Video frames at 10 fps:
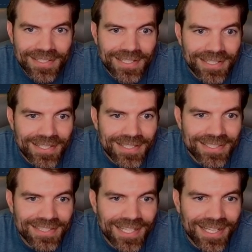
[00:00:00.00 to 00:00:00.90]

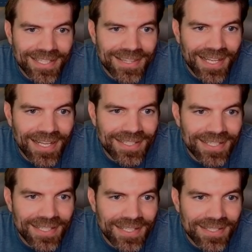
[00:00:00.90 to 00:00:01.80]
unlock that,
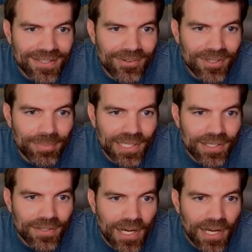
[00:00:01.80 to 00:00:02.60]
and go up here.